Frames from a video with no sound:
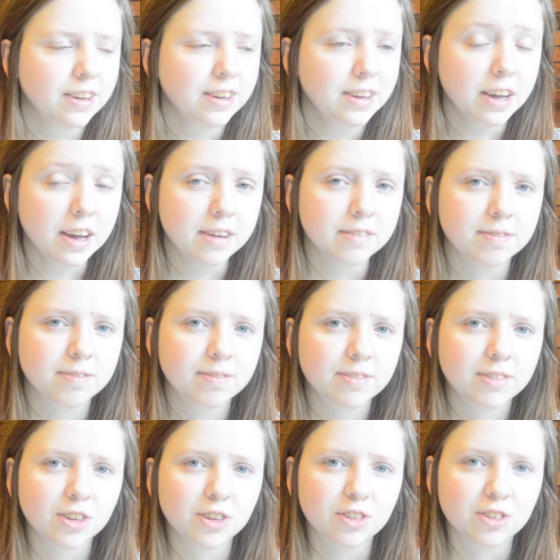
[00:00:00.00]
Yeah,
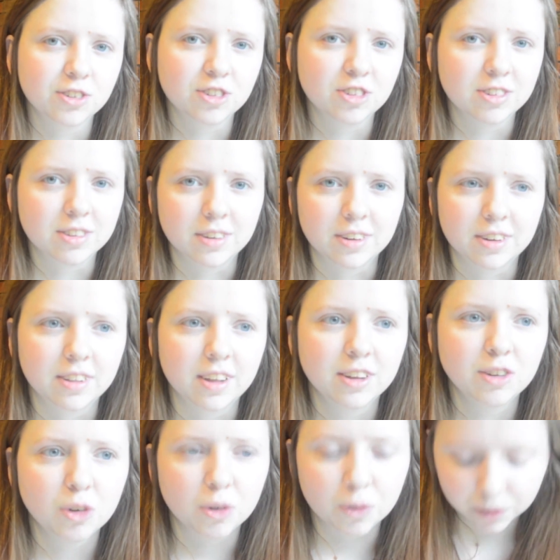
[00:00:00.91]
so she's linked
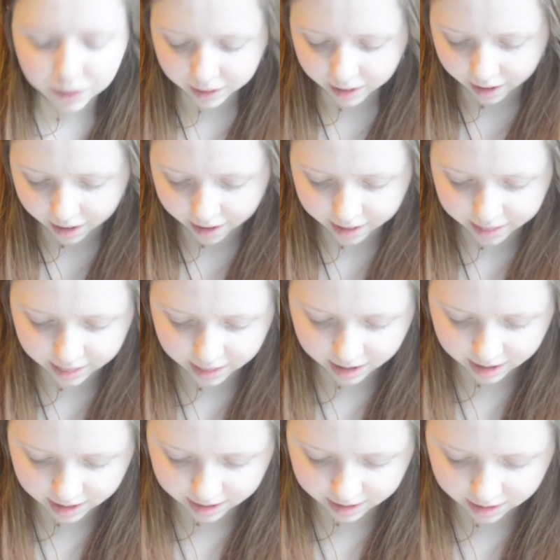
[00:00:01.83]
there too. And
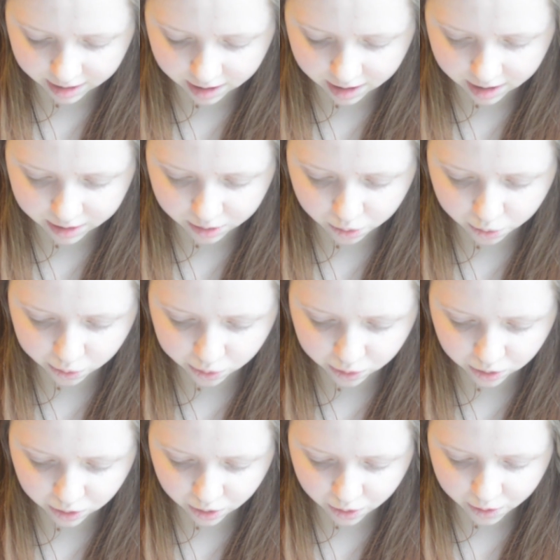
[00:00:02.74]
then I
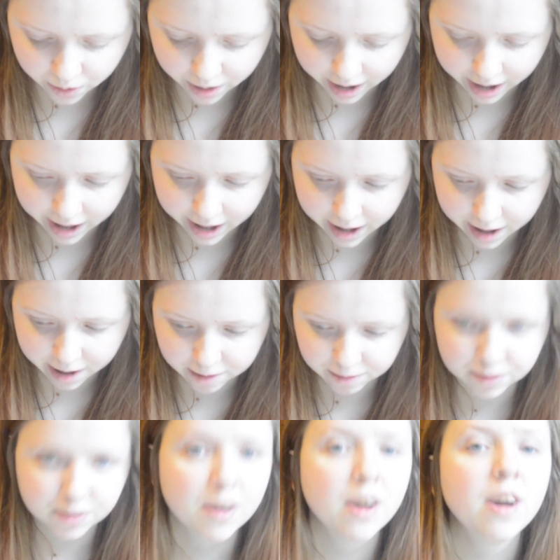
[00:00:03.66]
also
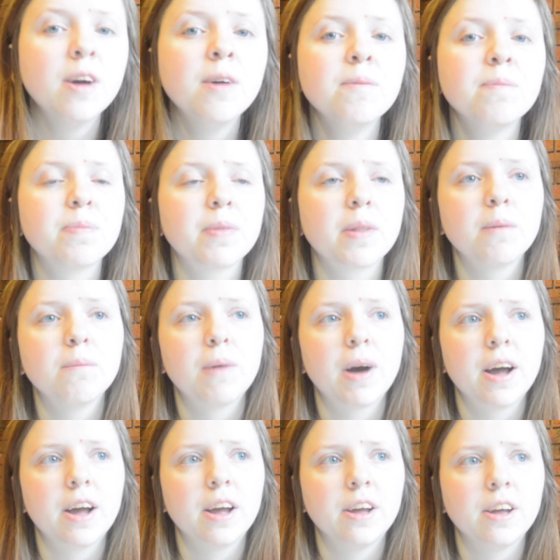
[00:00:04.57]
have
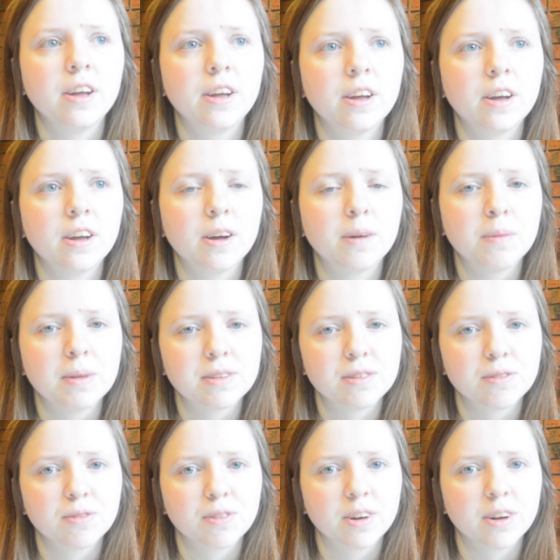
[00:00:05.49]
my
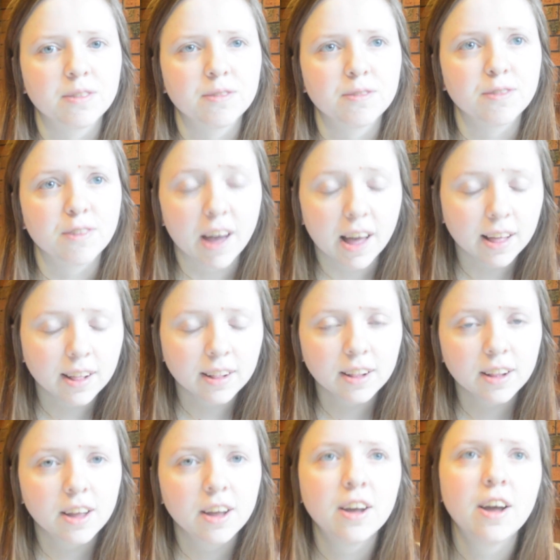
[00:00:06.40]
amazing friend
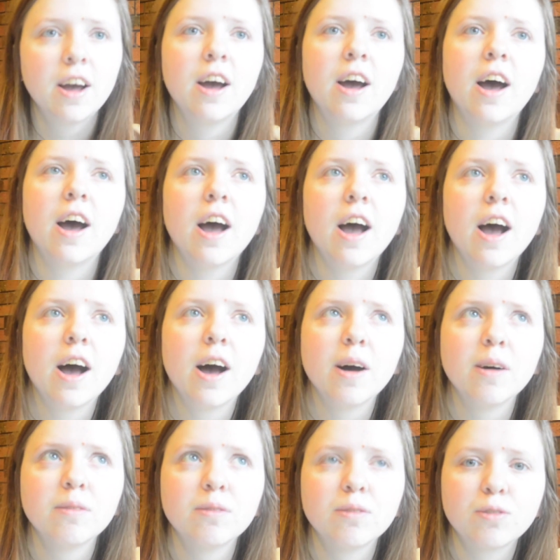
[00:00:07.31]
Val,
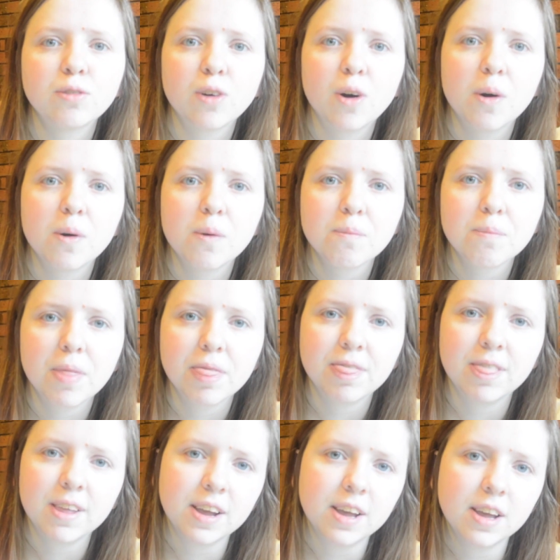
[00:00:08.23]
from
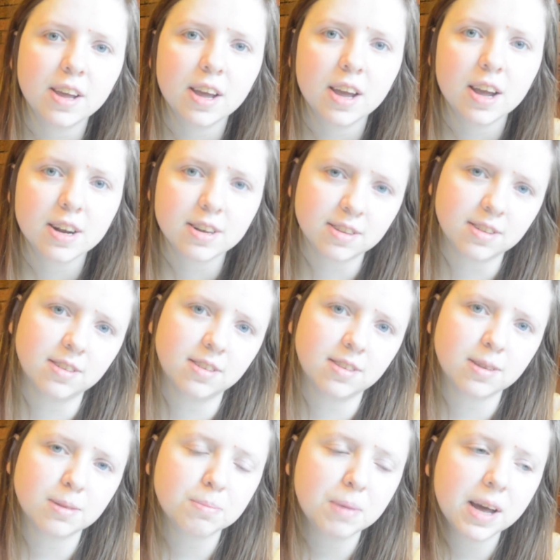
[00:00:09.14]
The
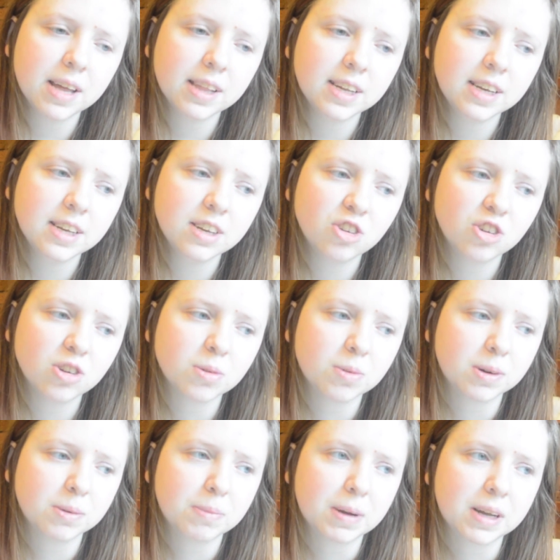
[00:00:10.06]
Innocent Smiley. She's
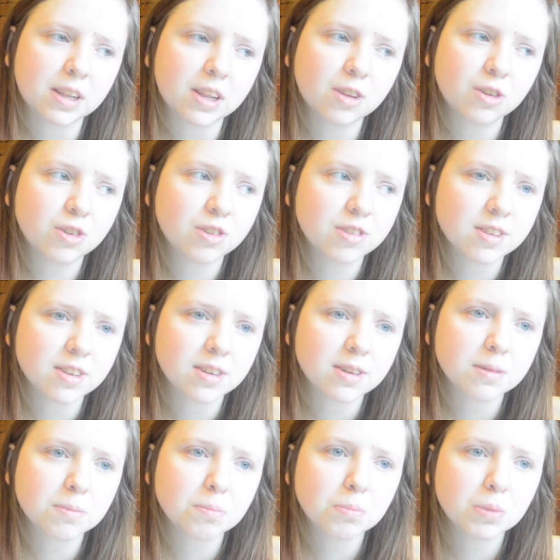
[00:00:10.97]
one of my
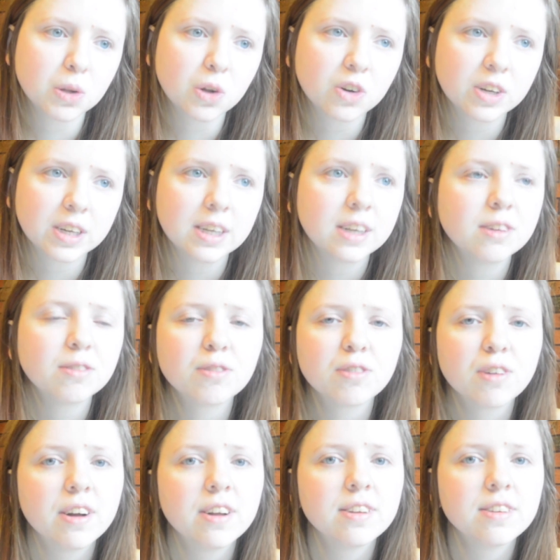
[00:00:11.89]
closest blogging
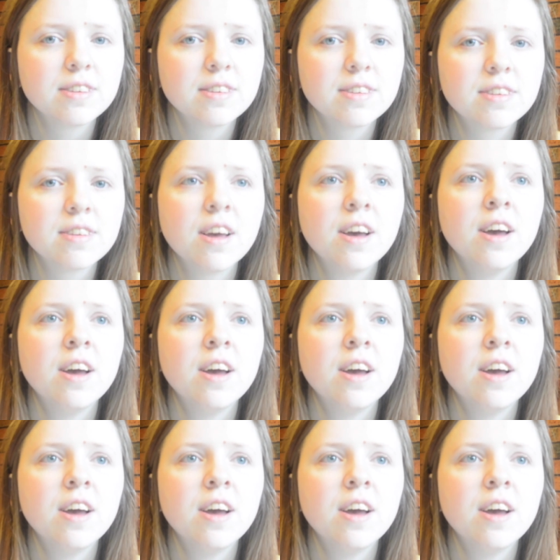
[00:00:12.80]
friends.